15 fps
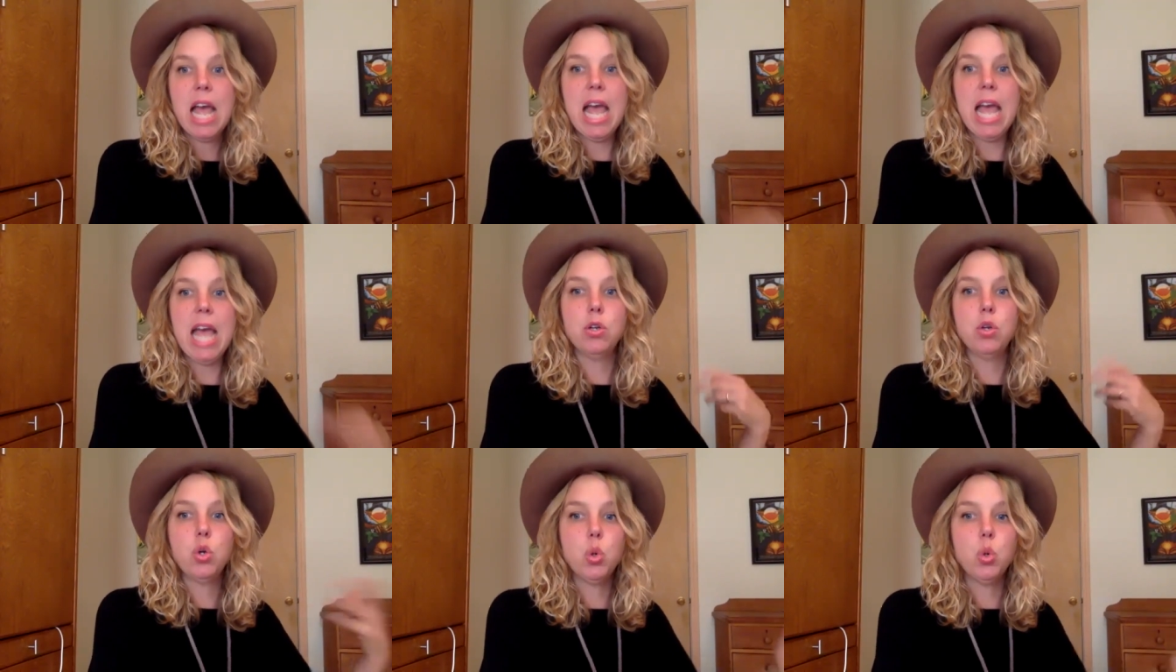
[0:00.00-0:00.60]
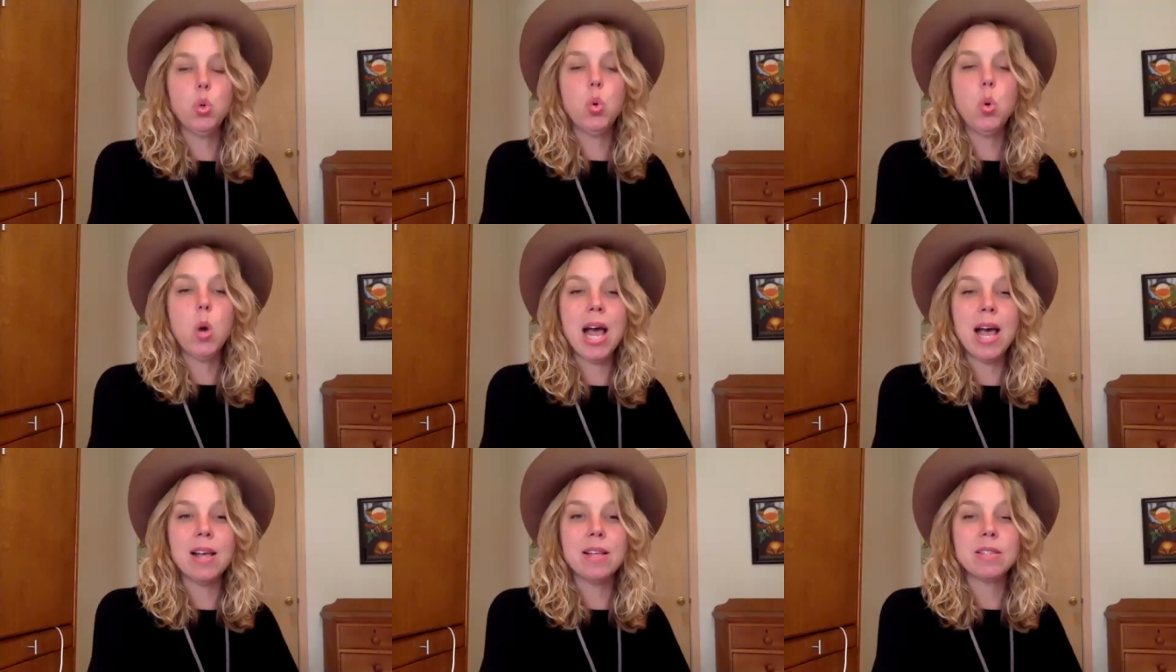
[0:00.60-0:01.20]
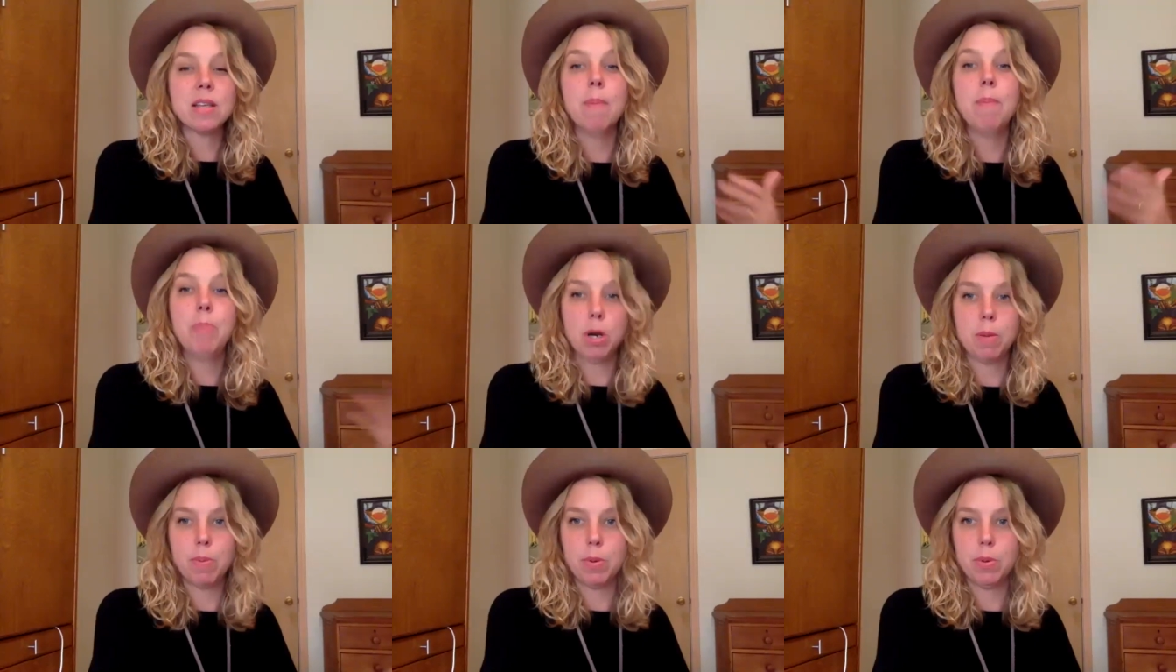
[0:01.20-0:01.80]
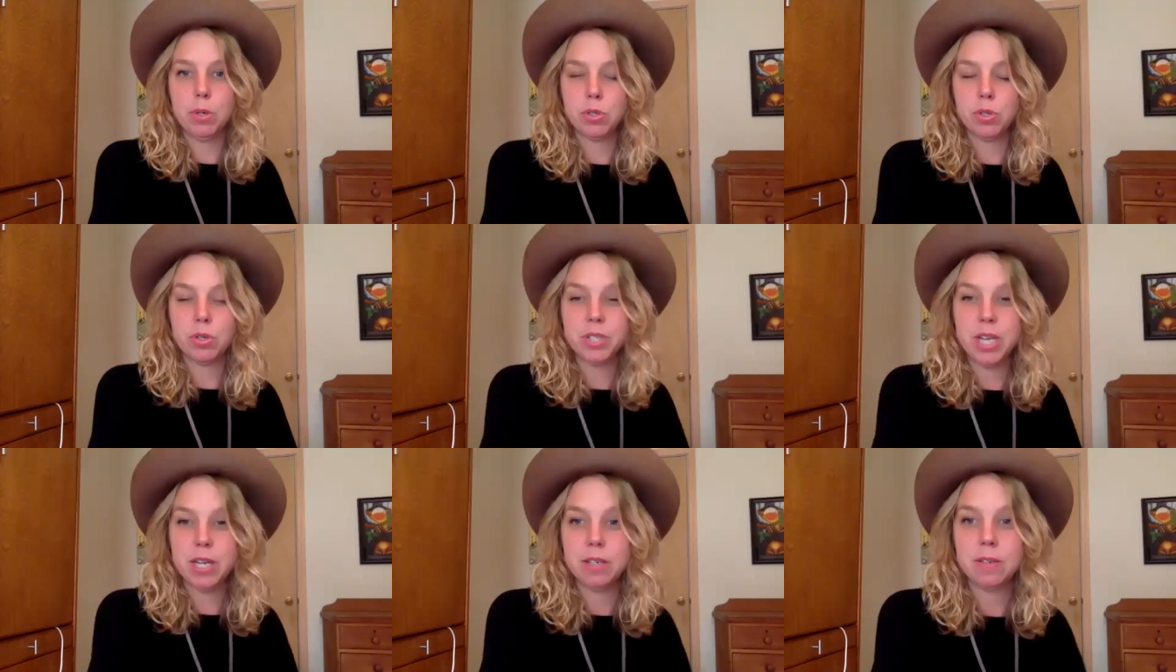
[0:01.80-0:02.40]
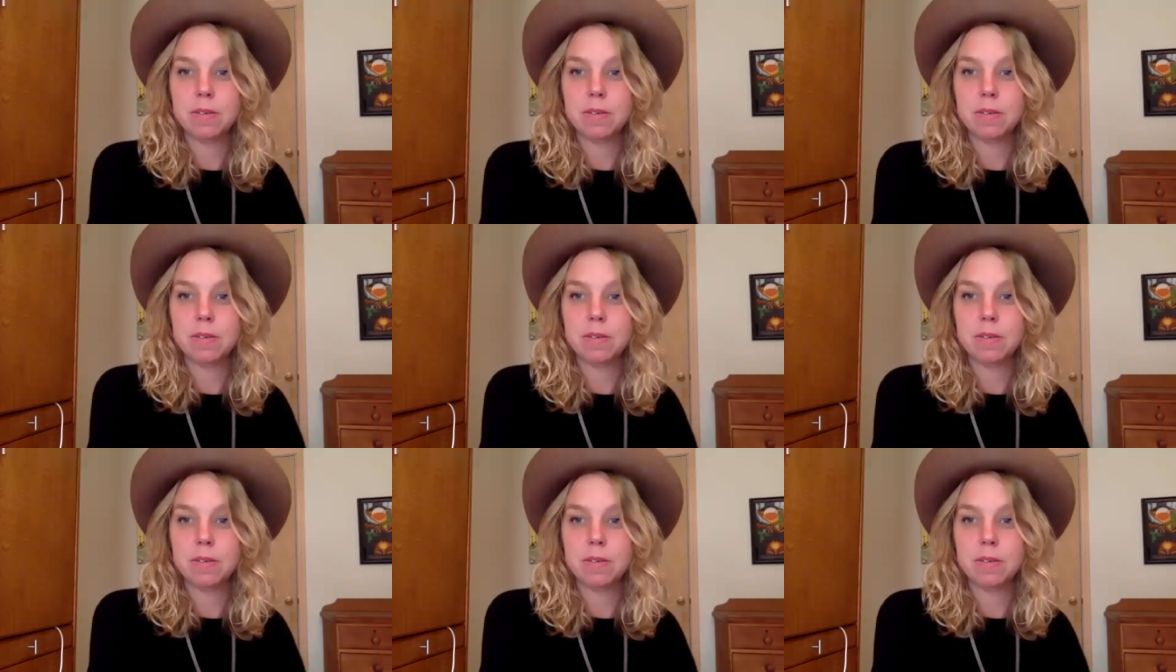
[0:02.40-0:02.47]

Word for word: and who has a book proposal done.